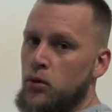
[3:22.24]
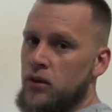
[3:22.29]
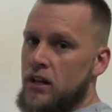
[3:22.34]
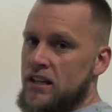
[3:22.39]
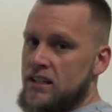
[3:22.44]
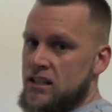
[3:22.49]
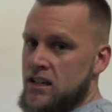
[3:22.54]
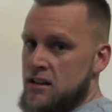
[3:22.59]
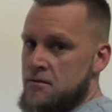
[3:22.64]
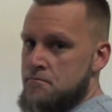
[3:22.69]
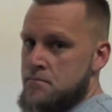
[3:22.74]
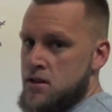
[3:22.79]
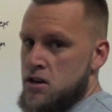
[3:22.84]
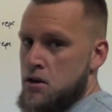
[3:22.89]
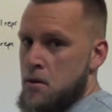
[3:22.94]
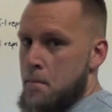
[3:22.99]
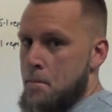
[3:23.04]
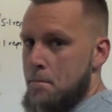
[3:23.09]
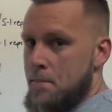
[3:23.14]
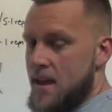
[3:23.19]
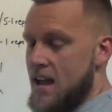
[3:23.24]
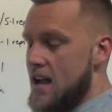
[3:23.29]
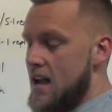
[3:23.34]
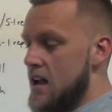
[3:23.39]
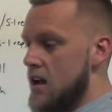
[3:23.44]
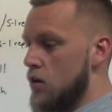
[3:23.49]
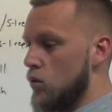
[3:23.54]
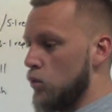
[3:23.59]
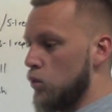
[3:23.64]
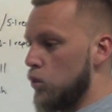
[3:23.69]
pull, that's going to be your
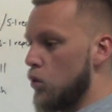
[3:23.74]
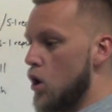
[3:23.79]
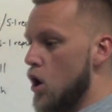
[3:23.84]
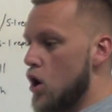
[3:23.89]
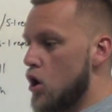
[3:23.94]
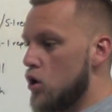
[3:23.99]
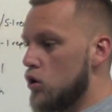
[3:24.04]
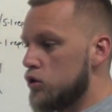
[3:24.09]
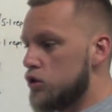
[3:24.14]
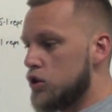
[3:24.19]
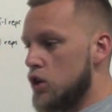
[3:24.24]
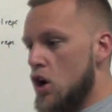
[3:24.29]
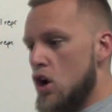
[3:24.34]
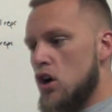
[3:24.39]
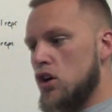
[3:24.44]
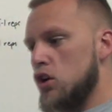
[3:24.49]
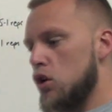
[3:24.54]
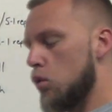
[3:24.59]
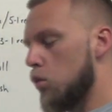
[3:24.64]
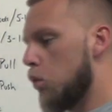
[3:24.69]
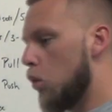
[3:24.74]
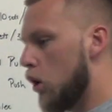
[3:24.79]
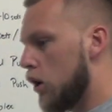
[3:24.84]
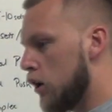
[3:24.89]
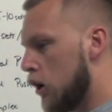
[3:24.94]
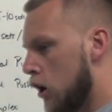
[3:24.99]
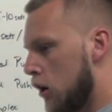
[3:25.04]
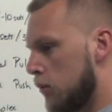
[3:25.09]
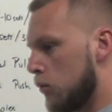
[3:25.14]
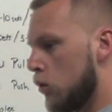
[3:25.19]
big rows, your
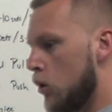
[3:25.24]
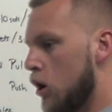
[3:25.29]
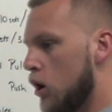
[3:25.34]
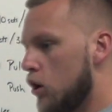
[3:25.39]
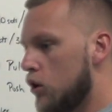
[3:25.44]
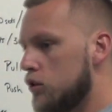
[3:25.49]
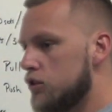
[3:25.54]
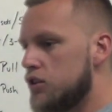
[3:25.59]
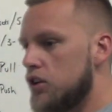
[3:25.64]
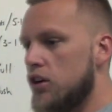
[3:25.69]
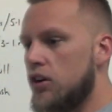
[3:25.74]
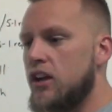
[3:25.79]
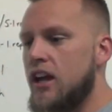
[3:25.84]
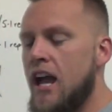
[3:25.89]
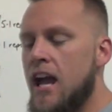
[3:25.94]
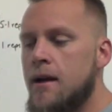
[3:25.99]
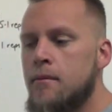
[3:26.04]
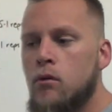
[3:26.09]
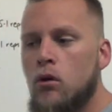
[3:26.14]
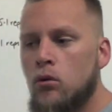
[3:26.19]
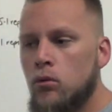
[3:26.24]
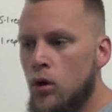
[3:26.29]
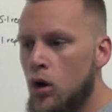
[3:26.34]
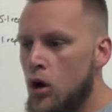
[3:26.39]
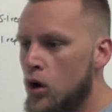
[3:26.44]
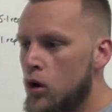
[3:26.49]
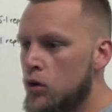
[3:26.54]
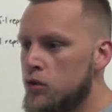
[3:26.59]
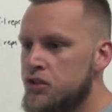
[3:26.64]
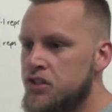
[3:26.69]
one arm rows, your cable
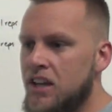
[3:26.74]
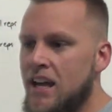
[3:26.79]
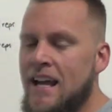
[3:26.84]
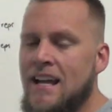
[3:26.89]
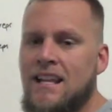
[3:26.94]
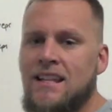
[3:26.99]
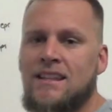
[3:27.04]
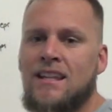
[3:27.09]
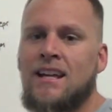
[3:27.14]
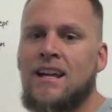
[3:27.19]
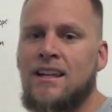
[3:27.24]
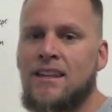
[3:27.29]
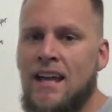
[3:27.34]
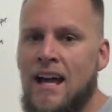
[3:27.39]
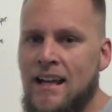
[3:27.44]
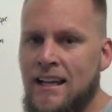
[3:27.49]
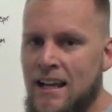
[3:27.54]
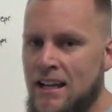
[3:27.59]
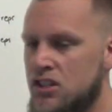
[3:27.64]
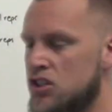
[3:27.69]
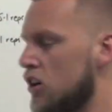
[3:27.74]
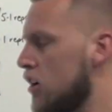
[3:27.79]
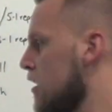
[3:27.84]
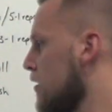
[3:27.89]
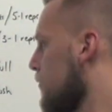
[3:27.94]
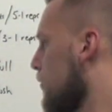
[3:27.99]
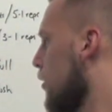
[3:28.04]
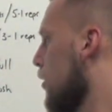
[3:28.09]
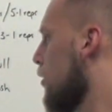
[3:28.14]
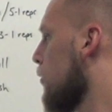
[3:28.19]
rows, anything of that nature,
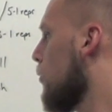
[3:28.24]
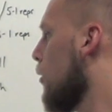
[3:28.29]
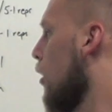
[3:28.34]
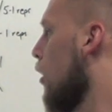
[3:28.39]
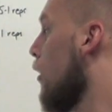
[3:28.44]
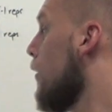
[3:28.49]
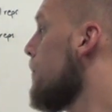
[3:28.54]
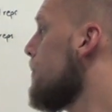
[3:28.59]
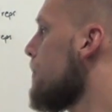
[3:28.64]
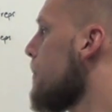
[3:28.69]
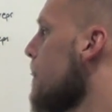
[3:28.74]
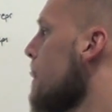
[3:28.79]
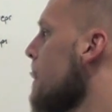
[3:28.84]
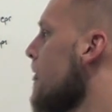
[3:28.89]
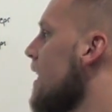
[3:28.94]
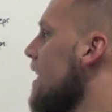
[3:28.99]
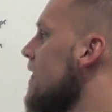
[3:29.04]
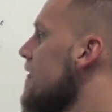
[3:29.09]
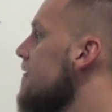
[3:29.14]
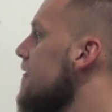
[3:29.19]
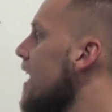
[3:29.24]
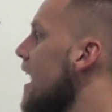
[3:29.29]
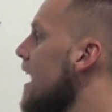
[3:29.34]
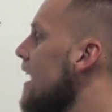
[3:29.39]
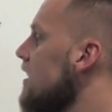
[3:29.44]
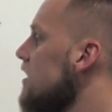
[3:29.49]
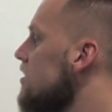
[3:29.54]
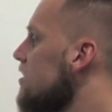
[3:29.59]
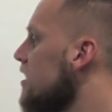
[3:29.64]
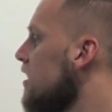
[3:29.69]
inverted row.
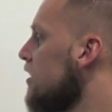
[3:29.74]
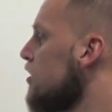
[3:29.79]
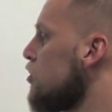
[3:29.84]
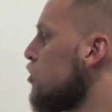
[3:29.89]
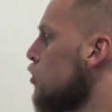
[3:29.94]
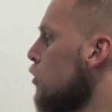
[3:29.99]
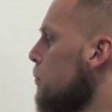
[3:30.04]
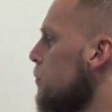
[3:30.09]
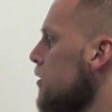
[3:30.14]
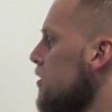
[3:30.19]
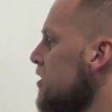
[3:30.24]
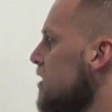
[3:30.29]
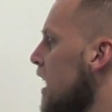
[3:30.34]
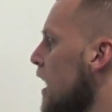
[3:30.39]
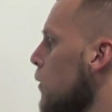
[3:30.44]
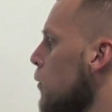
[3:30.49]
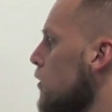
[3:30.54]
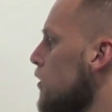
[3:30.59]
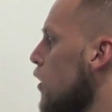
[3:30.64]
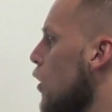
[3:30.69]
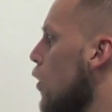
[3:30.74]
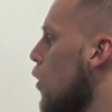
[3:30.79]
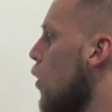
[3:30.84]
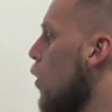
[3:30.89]
Then it's going to superset with a